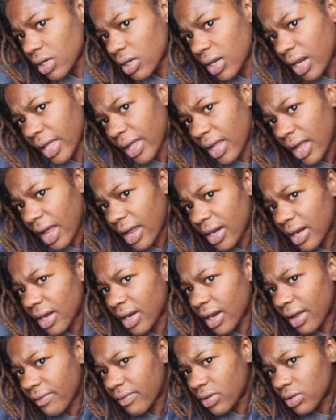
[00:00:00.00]
Like, I
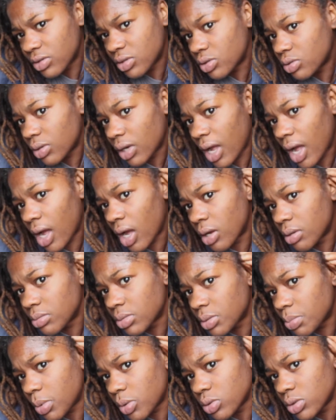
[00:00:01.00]
never do it how I'm
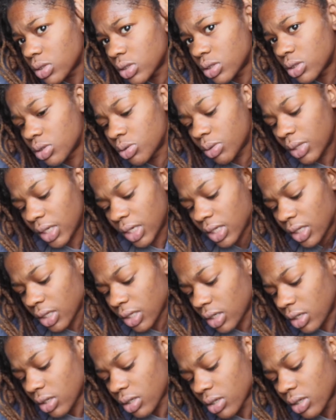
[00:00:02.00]
supposed to do
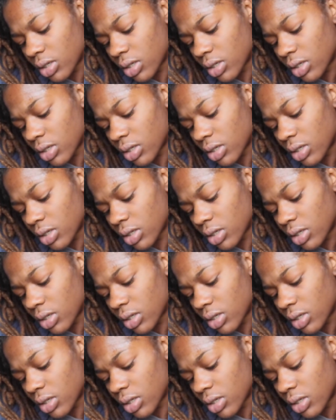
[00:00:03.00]
anything.